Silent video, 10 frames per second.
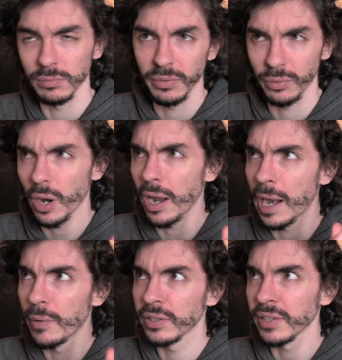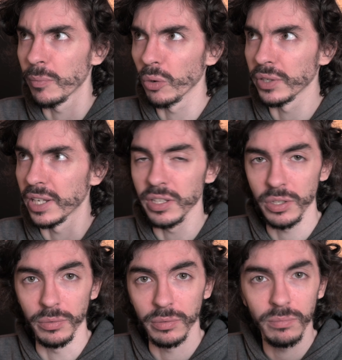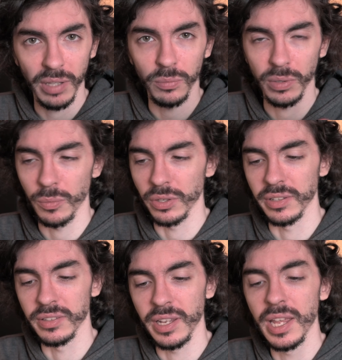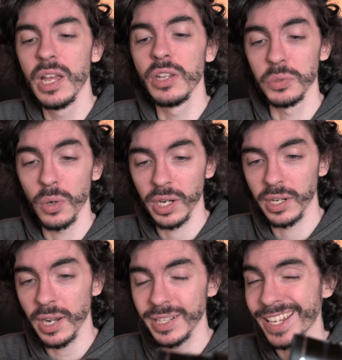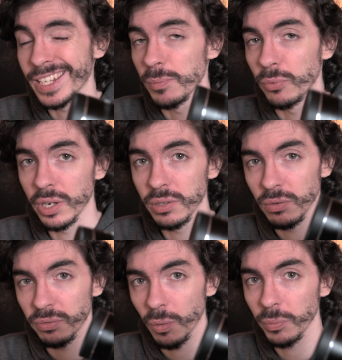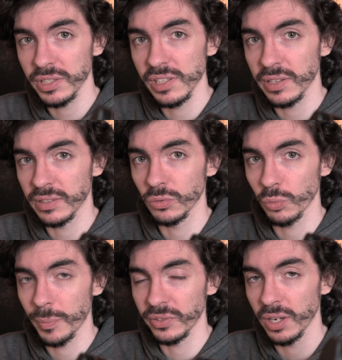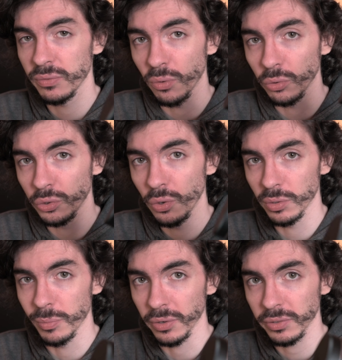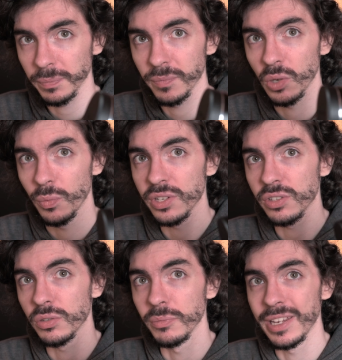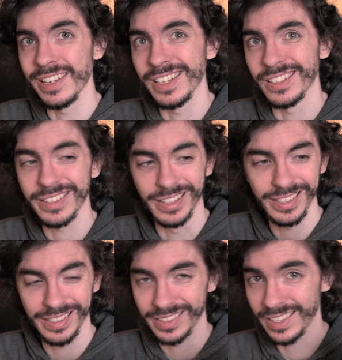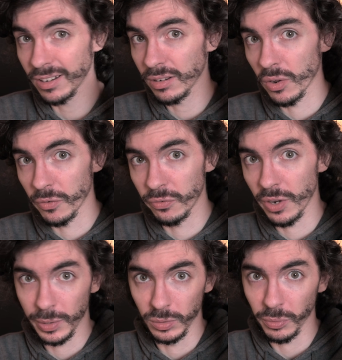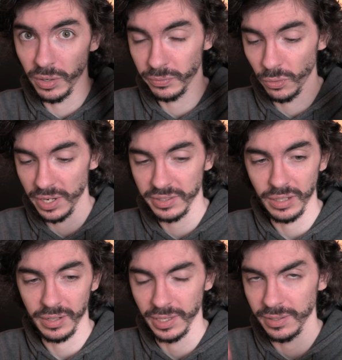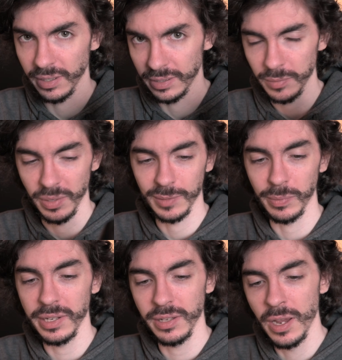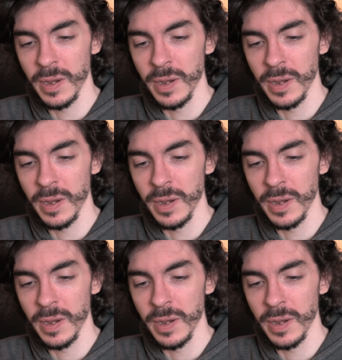If you aren't able to get it used, that's what I wanted to say. You can get it brand new from TT Artisan's website for 200 bucks, which to me is still a very good price for a lens like this. And let me explain.